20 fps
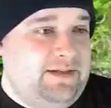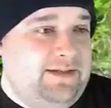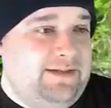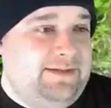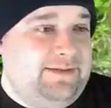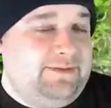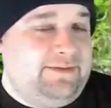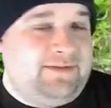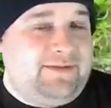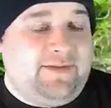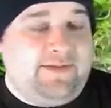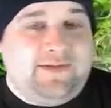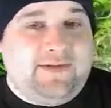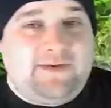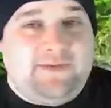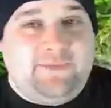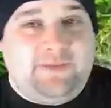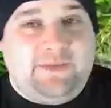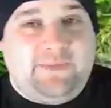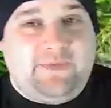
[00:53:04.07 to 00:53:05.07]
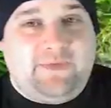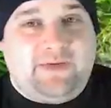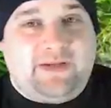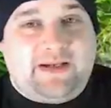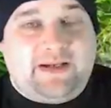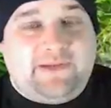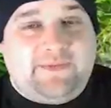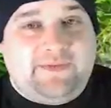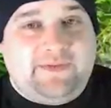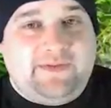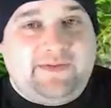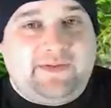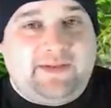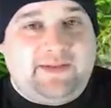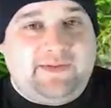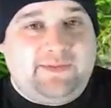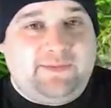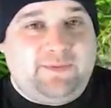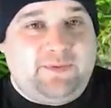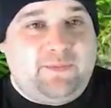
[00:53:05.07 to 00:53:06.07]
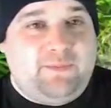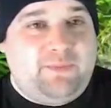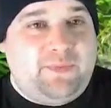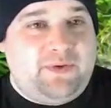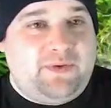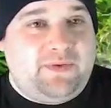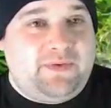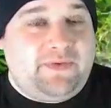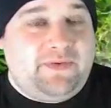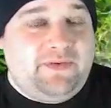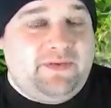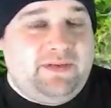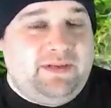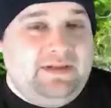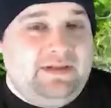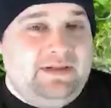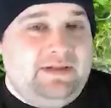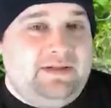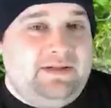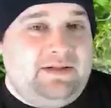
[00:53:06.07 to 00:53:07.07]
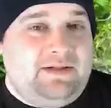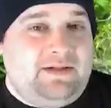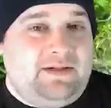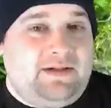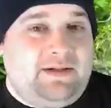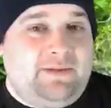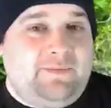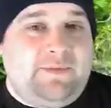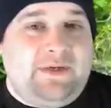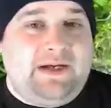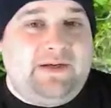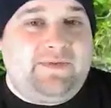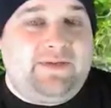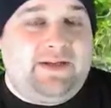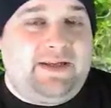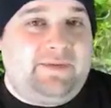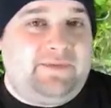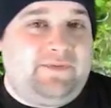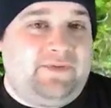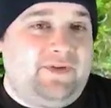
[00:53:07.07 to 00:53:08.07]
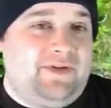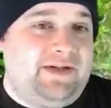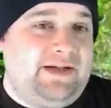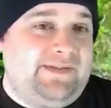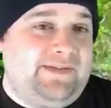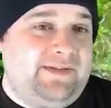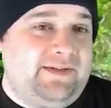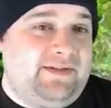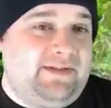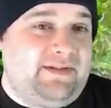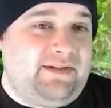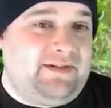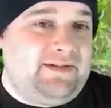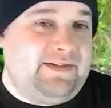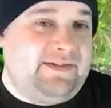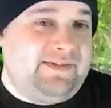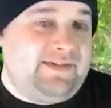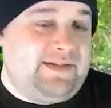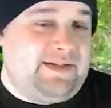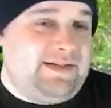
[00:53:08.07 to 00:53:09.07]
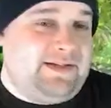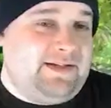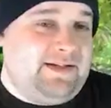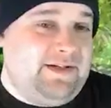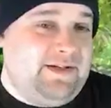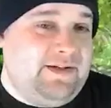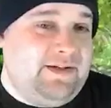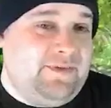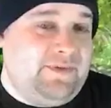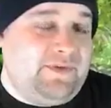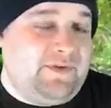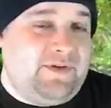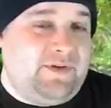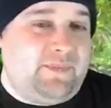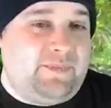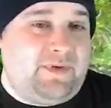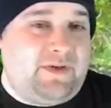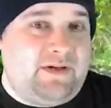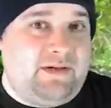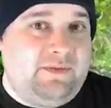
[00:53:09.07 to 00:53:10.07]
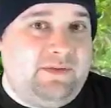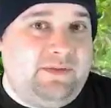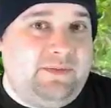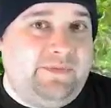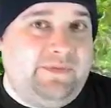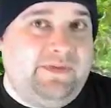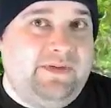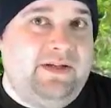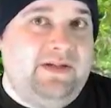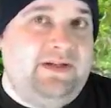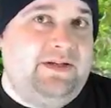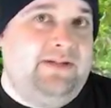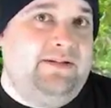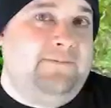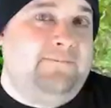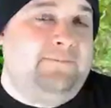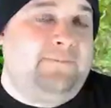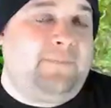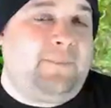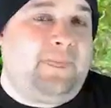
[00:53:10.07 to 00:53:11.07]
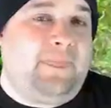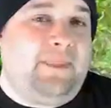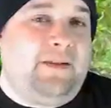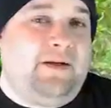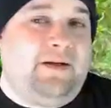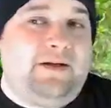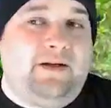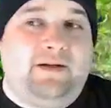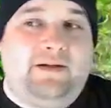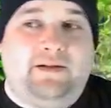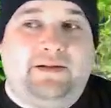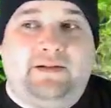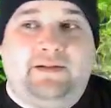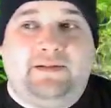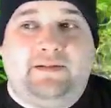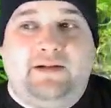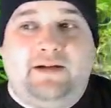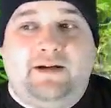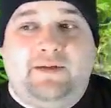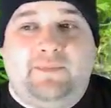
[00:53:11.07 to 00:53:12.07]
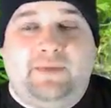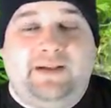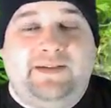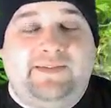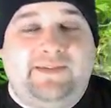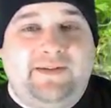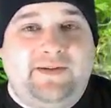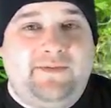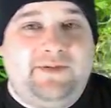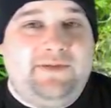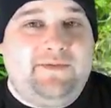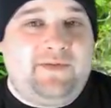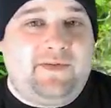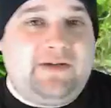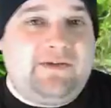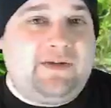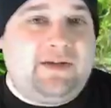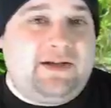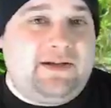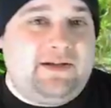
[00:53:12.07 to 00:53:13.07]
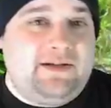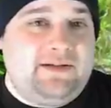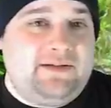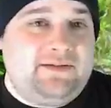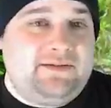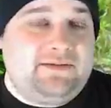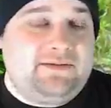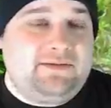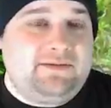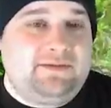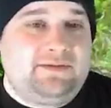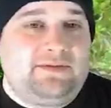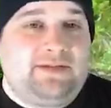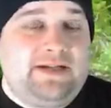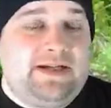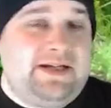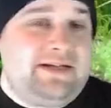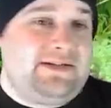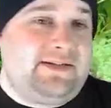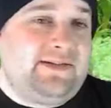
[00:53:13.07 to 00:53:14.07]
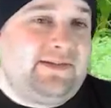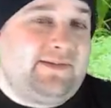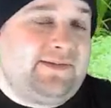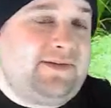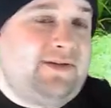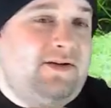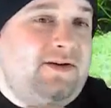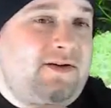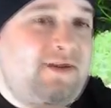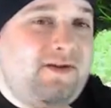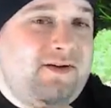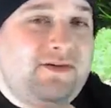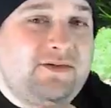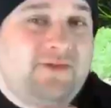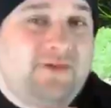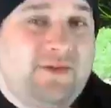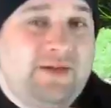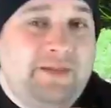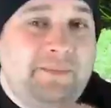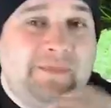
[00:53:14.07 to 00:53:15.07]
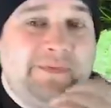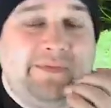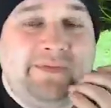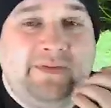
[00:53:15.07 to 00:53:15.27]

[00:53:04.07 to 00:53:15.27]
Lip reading: There's other people that have success with both. I've kept fluorescent on this tank here with no problems. On my 75-gallon tank that's all Crips,